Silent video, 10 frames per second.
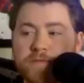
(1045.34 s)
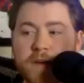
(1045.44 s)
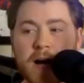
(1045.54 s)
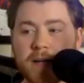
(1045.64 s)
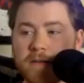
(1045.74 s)

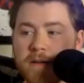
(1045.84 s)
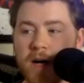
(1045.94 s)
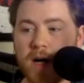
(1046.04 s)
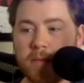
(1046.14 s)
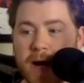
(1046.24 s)
fine
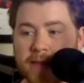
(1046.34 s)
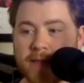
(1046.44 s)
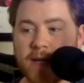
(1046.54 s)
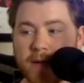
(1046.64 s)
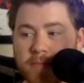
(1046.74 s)
at
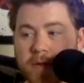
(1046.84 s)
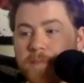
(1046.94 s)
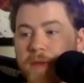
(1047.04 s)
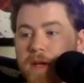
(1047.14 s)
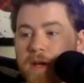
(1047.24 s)
that number.
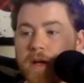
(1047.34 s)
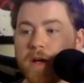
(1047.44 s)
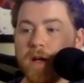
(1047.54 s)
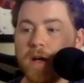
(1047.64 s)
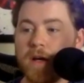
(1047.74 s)

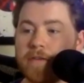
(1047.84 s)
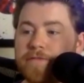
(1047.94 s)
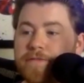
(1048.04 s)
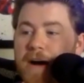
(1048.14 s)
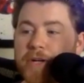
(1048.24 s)

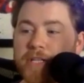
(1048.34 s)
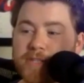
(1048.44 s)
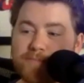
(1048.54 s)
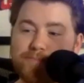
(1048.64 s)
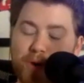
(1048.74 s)

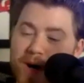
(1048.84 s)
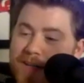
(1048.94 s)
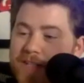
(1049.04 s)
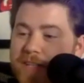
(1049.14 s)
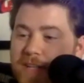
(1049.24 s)
Falcons,
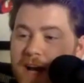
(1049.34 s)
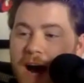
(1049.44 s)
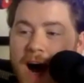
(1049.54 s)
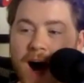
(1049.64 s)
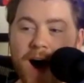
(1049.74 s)
Bucks.
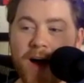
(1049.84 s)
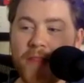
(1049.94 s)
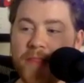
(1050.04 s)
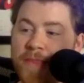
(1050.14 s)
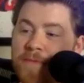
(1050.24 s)

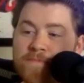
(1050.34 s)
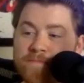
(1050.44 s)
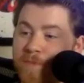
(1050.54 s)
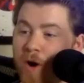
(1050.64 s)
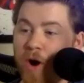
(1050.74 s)

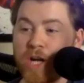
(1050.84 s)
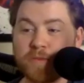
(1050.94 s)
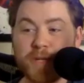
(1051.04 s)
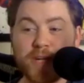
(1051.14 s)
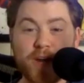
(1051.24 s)

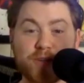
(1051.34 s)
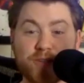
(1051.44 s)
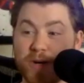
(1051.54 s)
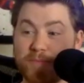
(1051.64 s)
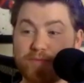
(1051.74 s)
Arguably another
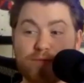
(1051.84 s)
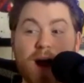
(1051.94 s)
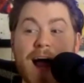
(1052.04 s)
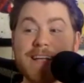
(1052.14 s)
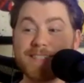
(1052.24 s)

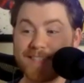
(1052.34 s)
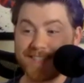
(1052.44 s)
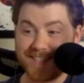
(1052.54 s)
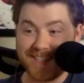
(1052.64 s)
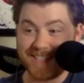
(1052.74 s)
surprise of the
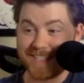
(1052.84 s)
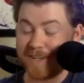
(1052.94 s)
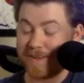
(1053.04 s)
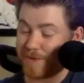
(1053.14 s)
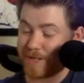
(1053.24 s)

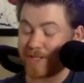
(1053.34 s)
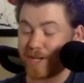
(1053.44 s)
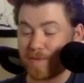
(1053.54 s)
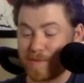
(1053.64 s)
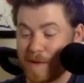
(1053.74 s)
season. We're going to
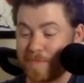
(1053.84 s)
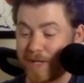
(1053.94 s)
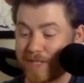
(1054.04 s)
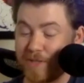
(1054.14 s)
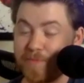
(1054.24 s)
talk about my
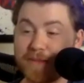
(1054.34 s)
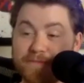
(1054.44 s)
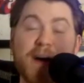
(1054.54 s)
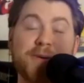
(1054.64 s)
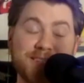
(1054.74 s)
Bucks too, but the
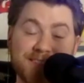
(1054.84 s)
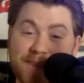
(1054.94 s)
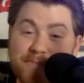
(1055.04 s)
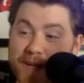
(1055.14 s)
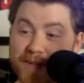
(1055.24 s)
Falcons
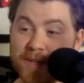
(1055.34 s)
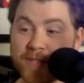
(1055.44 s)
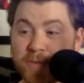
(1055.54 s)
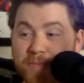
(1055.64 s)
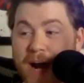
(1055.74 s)
have been a
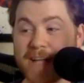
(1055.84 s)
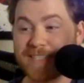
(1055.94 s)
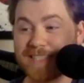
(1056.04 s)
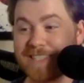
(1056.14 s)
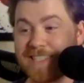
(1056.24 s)
surprise
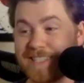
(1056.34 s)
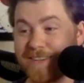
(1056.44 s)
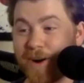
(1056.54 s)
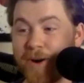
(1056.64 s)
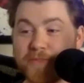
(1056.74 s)
of the
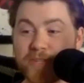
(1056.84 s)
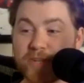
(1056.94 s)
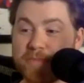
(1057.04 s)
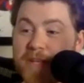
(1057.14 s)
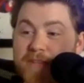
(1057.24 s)
season. Arthur
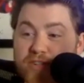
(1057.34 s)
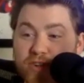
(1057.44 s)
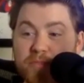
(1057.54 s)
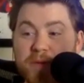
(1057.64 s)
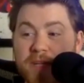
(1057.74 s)
Smith
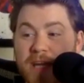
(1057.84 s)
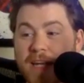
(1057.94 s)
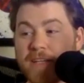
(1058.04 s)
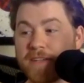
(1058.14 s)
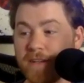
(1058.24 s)
should be
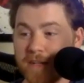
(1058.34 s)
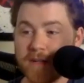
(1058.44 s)
getting